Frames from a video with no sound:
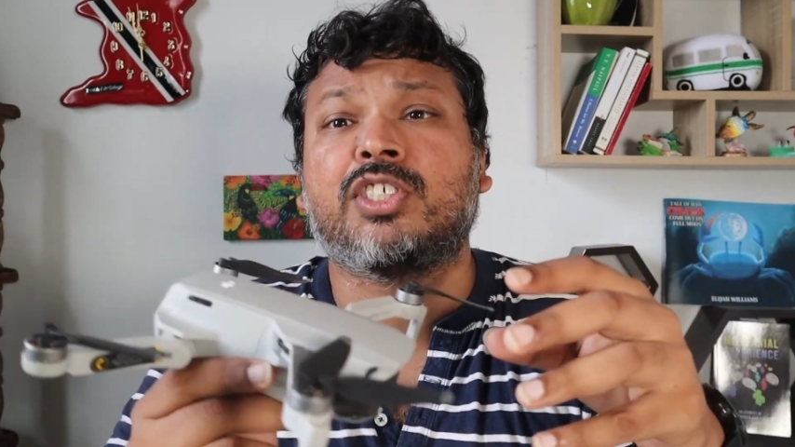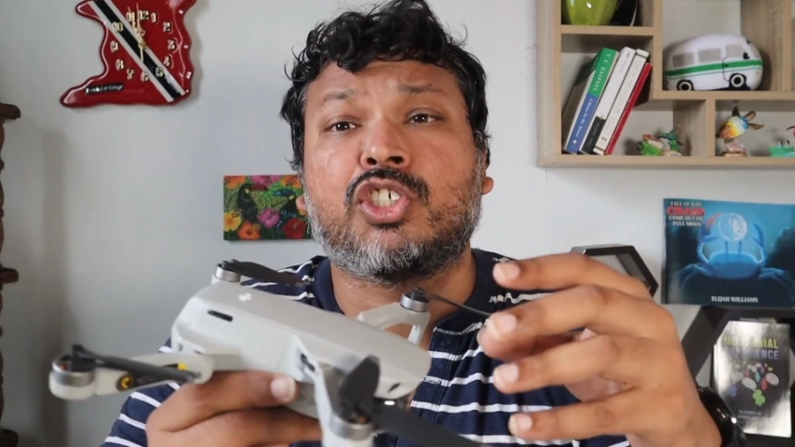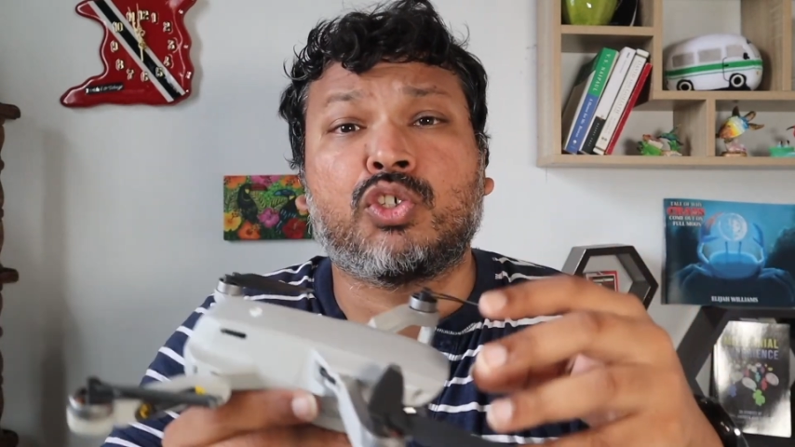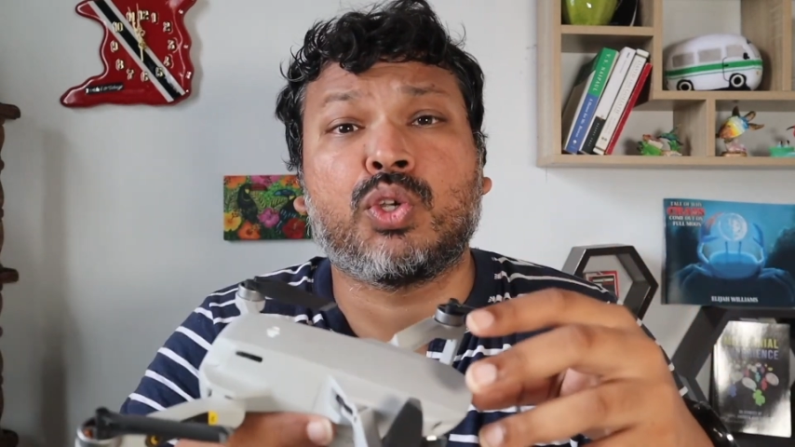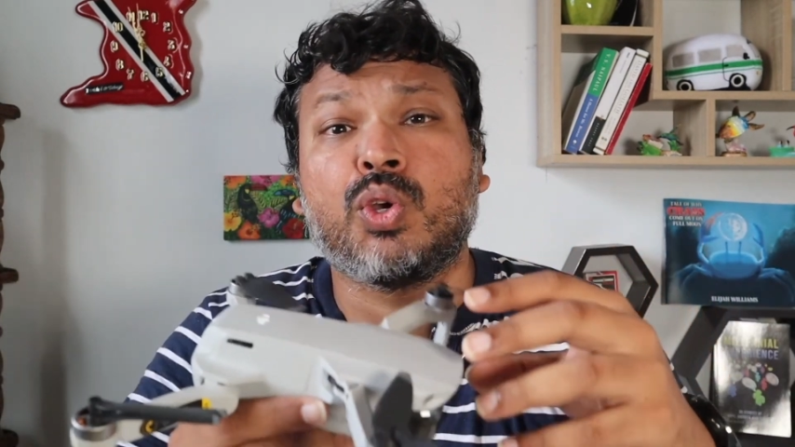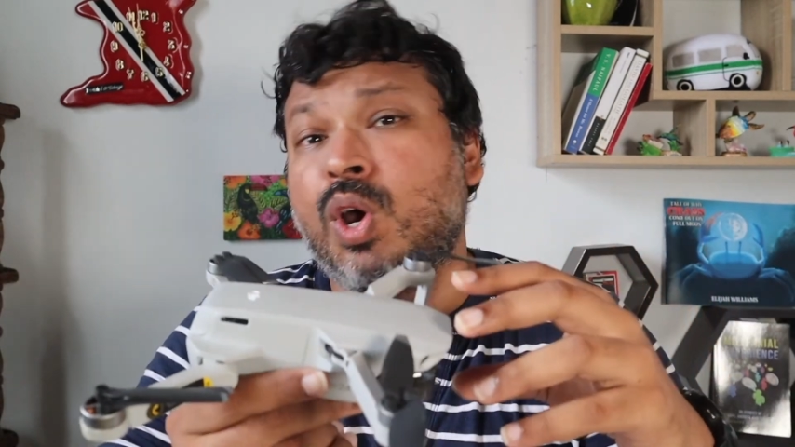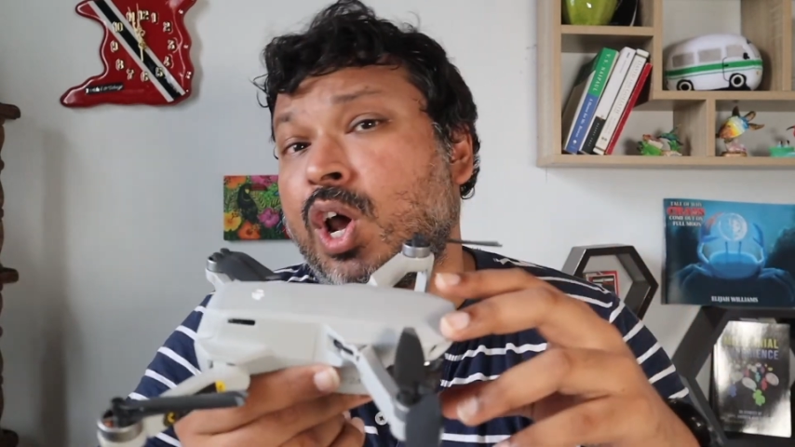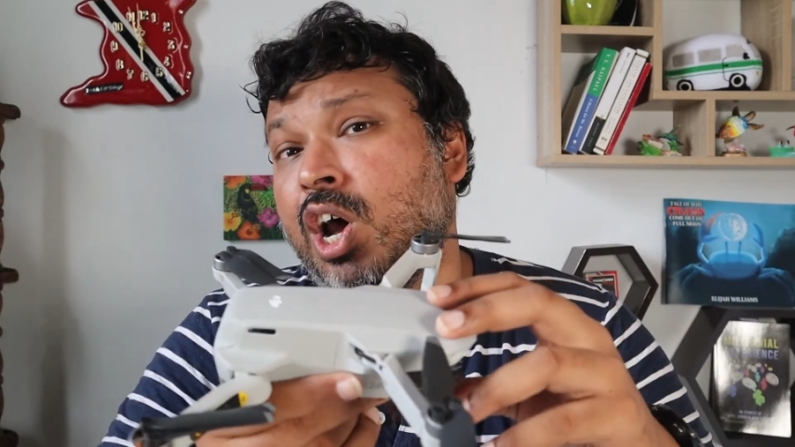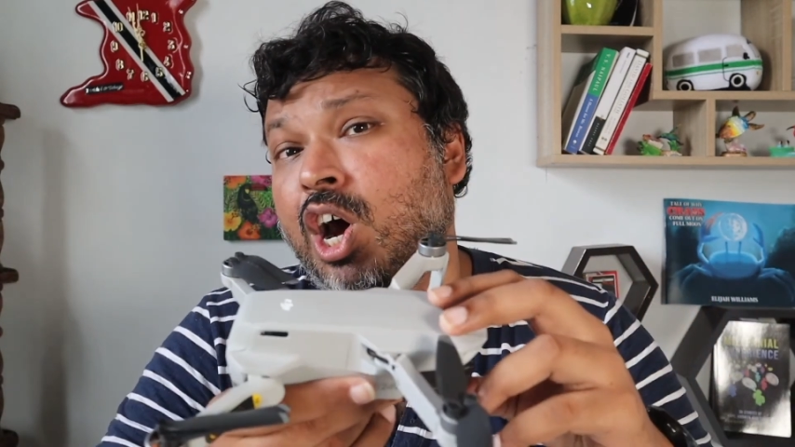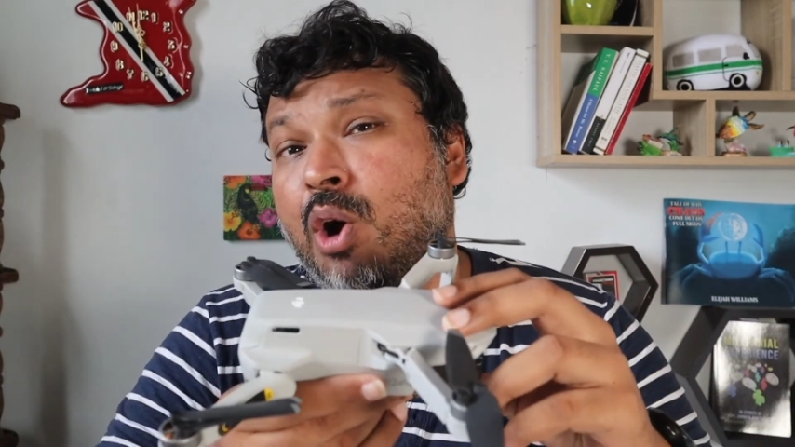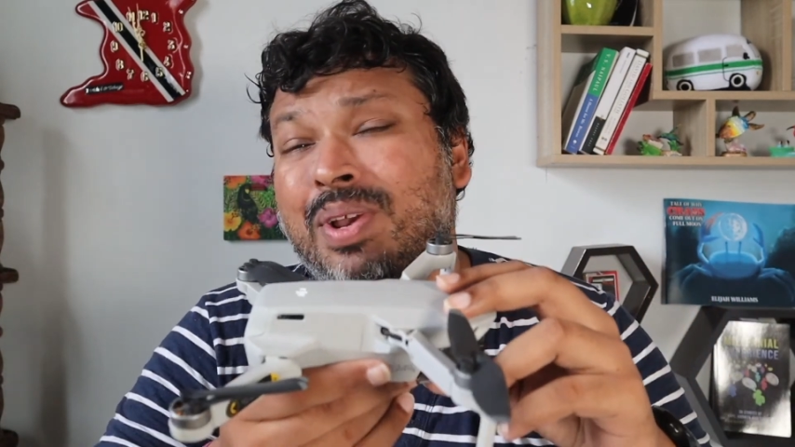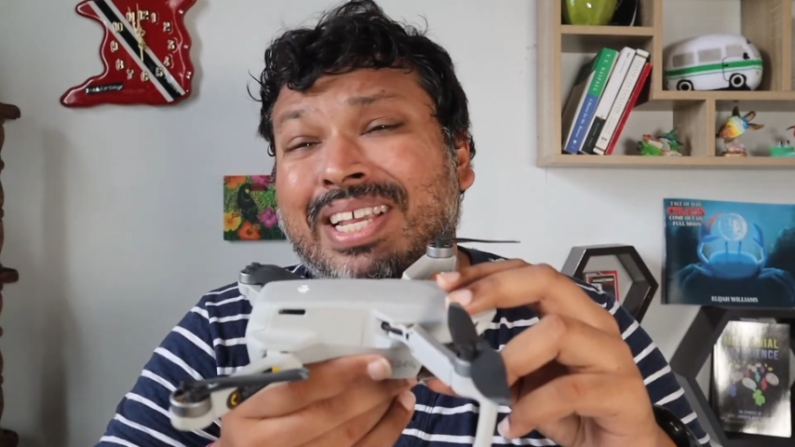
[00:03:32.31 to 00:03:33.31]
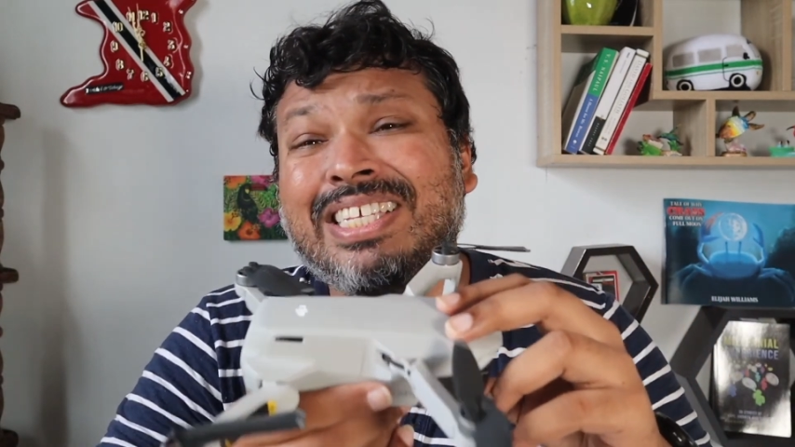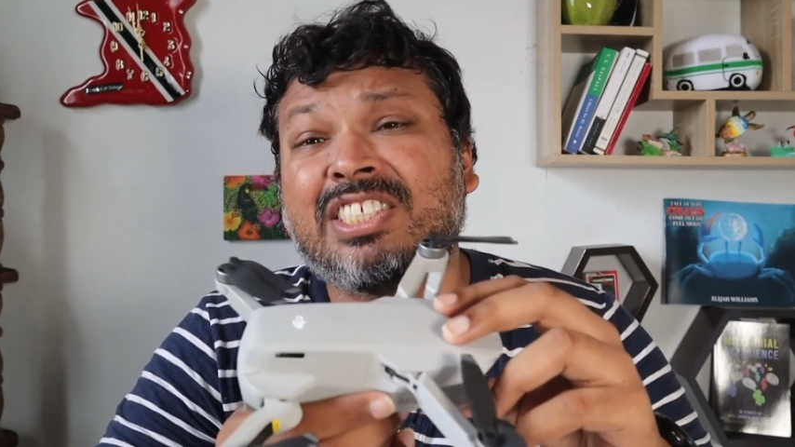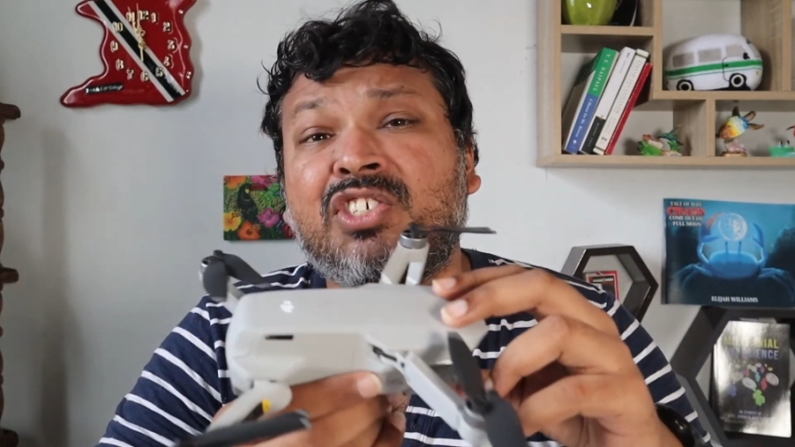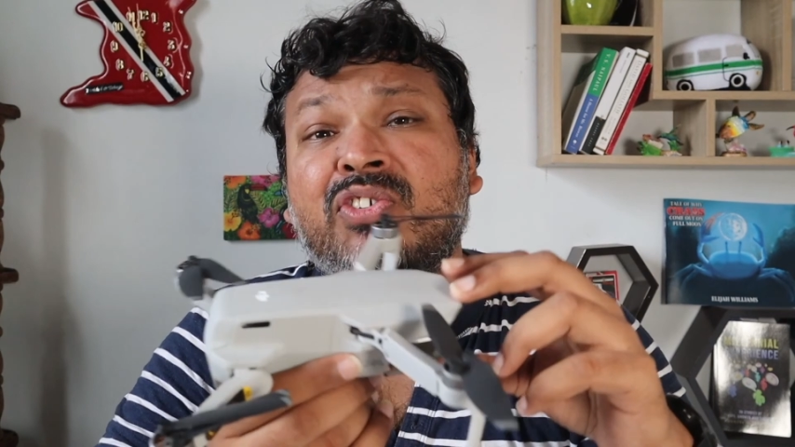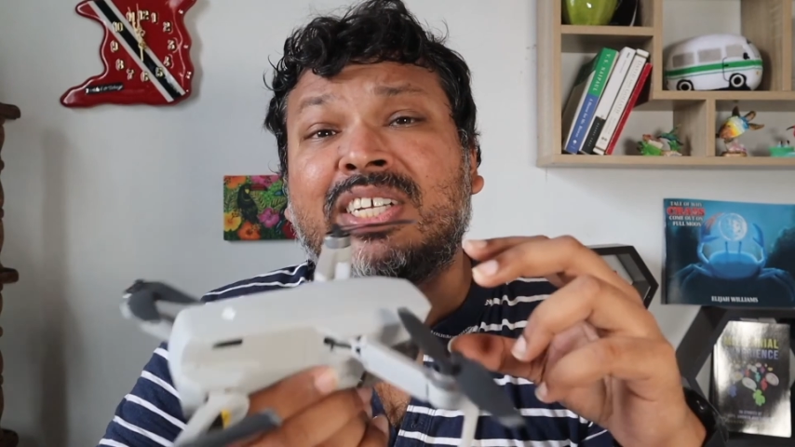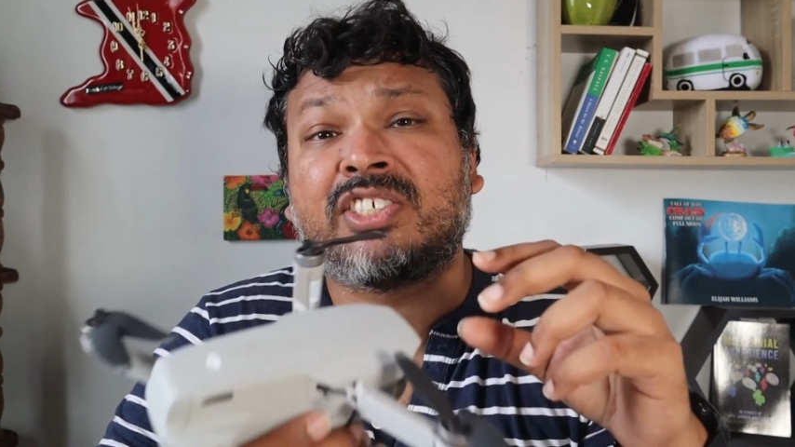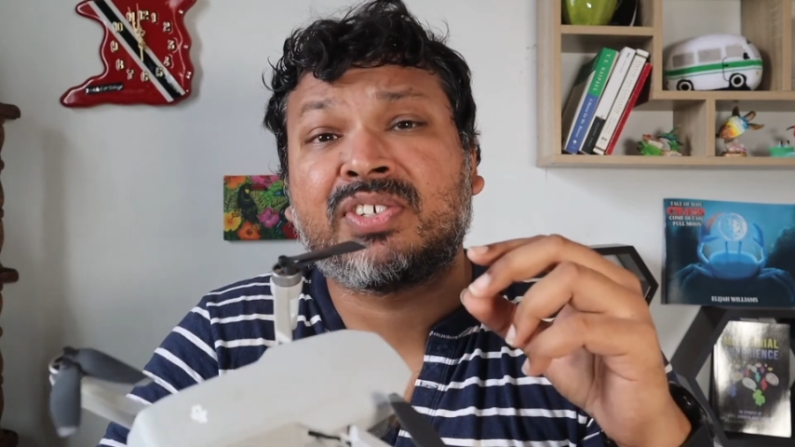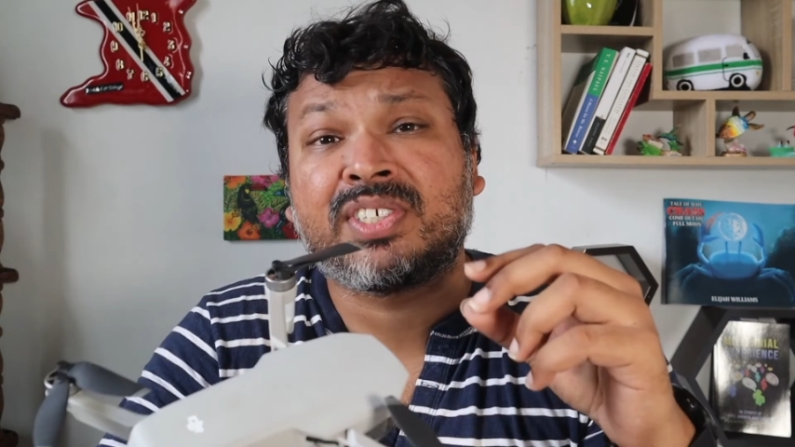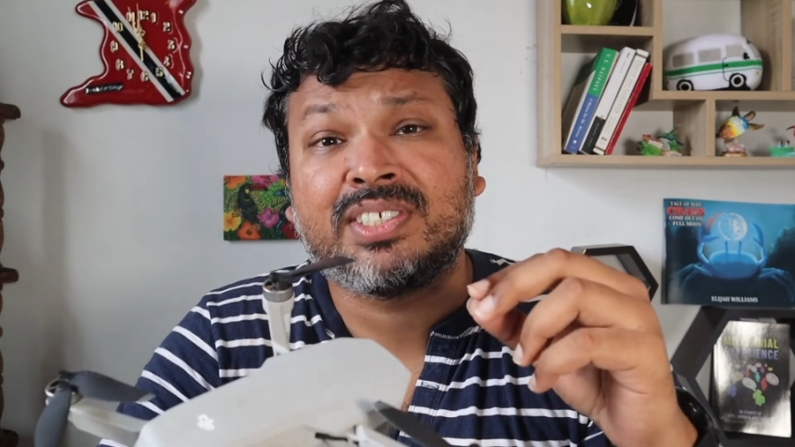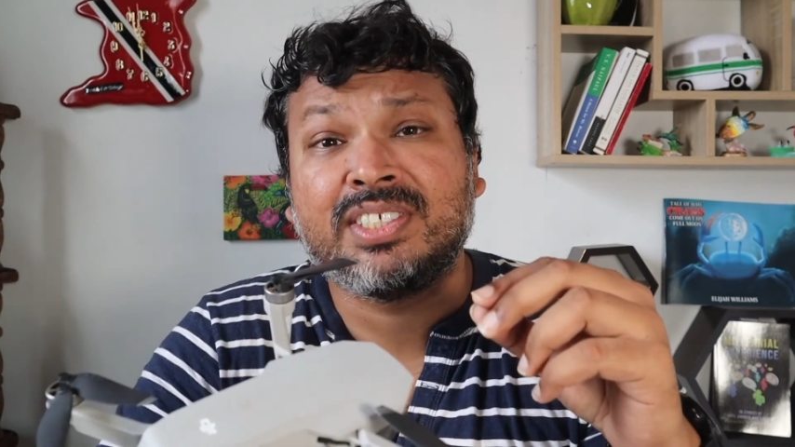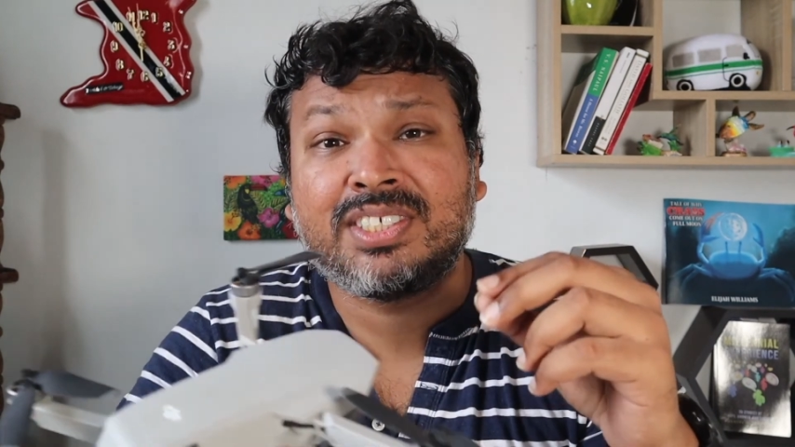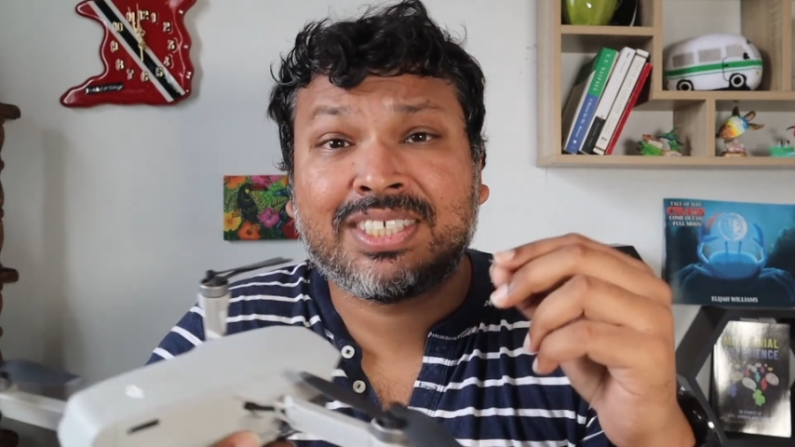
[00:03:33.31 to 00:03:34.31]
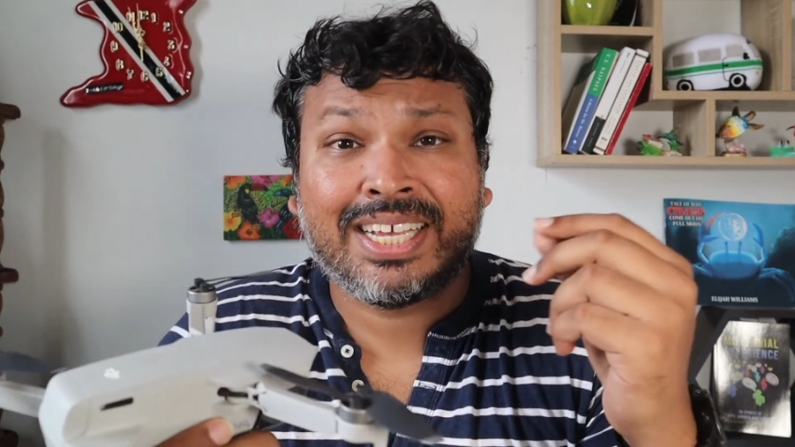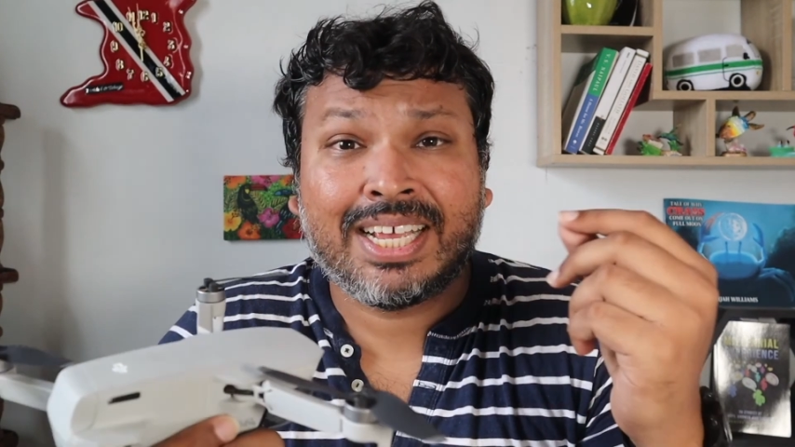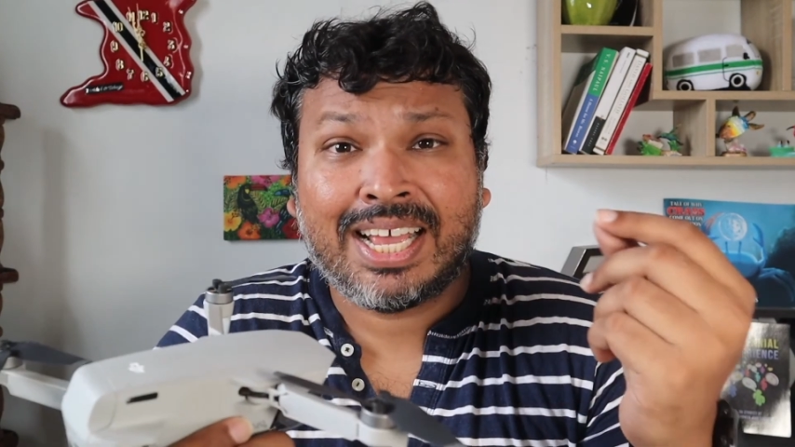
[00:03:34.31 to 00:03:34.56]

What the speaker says: to show you how easy registration is,